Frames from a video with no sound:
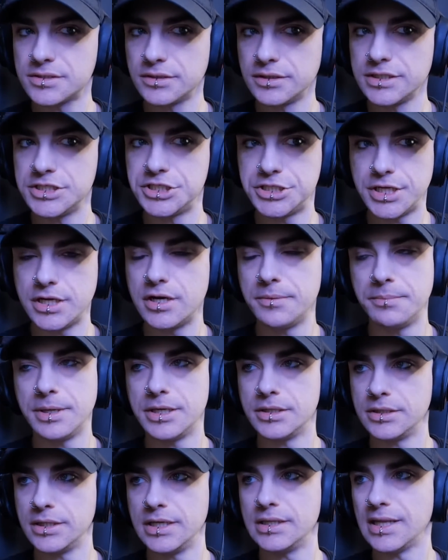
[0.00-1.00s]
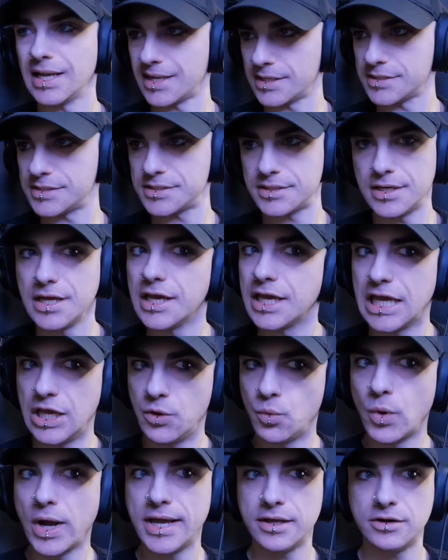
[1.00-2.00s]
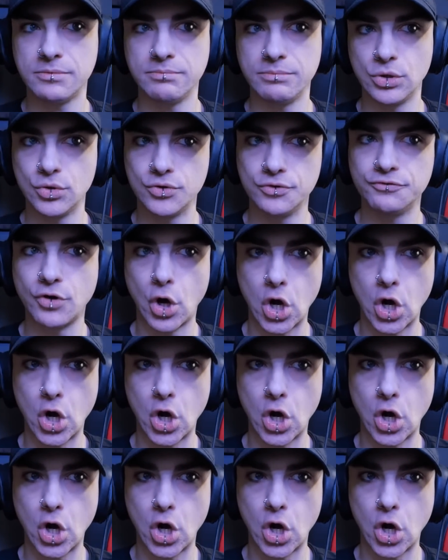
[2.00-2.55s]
legitimately like a sneaky way to move